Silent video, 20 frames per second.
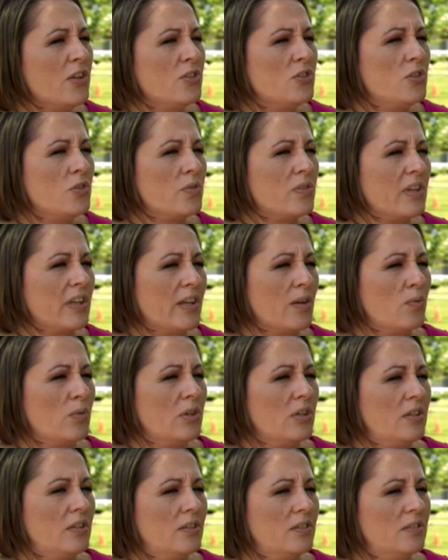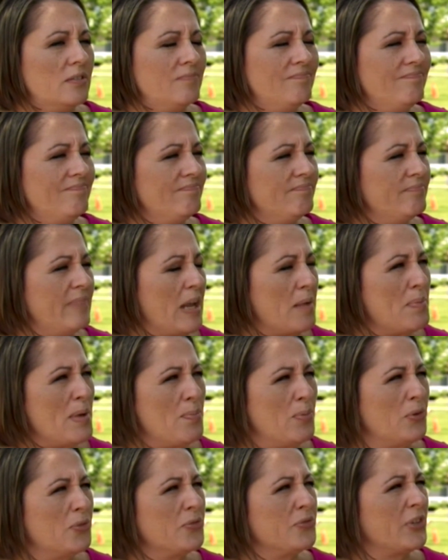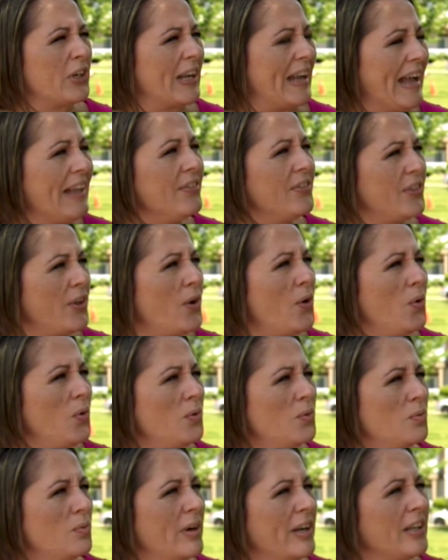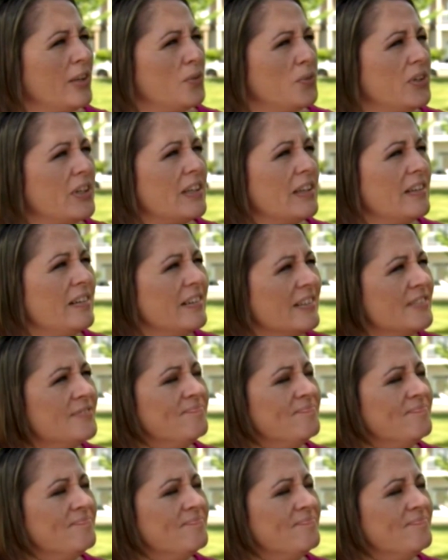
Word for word: Do you think it will make people forget though what you did?